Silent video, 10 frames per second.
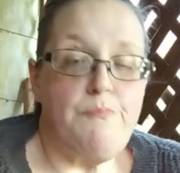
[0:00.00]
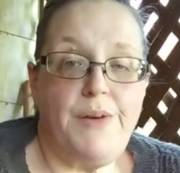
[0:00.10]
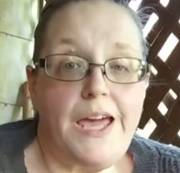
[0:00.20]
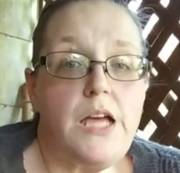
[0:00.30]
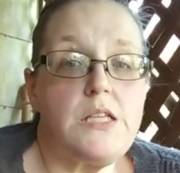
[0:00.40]

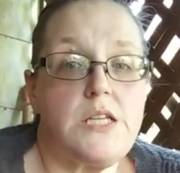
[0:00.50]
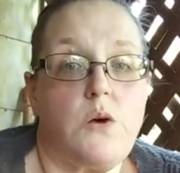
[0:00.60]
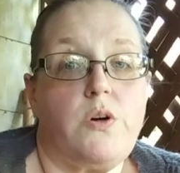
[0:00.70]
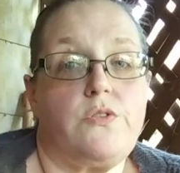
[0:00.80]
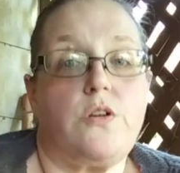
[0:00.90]
Pants,
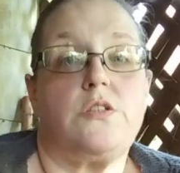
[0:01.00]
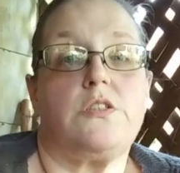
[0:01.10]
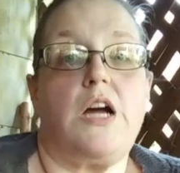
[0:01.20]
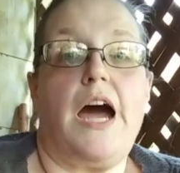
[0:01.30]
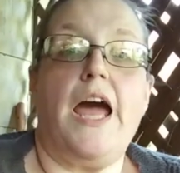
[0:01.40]
however,
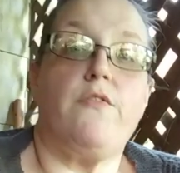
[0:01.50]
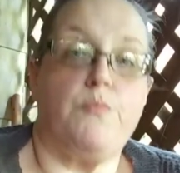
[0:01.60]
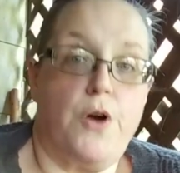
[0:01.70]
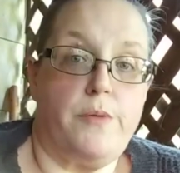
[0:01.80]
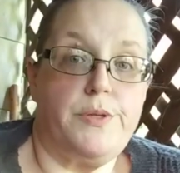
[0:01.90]
I have a
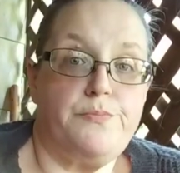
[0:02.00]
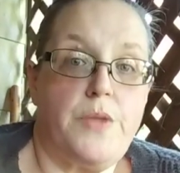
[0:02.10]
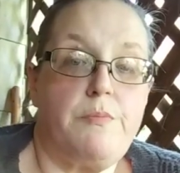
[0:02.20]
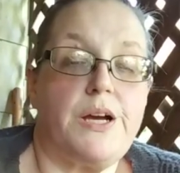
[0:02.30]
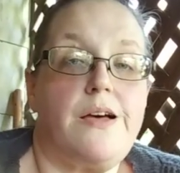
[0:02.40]
problem
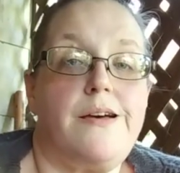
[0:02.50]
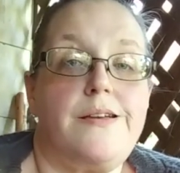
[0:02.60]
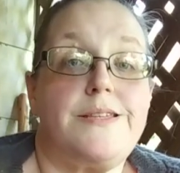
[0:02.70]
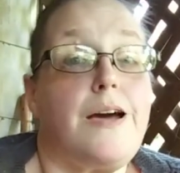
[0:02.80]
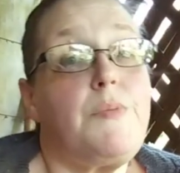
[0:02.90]

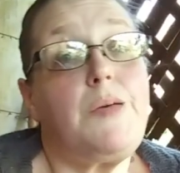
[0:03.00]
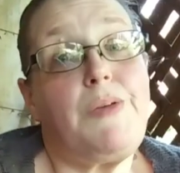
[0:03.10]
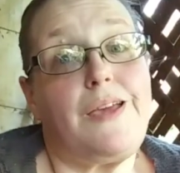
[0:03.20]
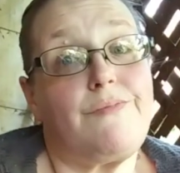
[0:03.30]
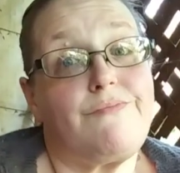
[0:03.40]
because I'm hippie.